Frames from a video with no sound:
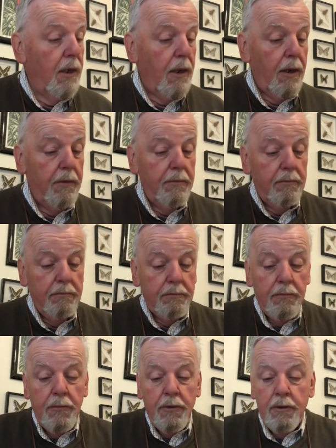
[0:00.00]
The
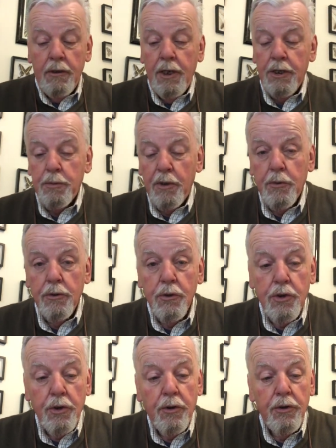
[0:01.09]
next one I wanted to
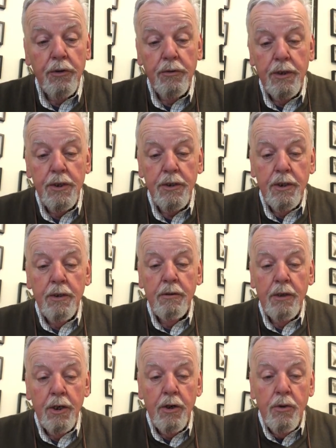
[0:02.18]
show you is an
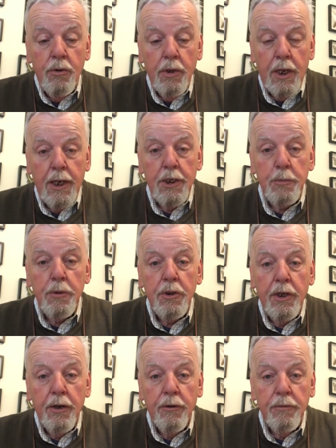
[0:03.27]
old
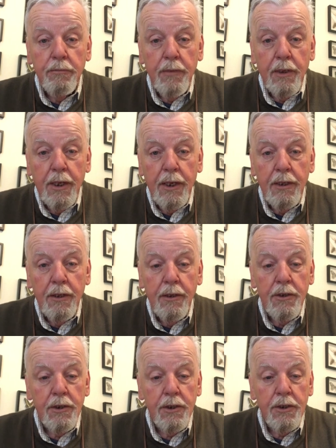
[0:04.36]
Aspendell, and
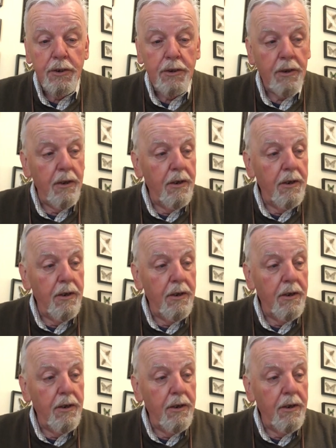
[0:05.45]
this is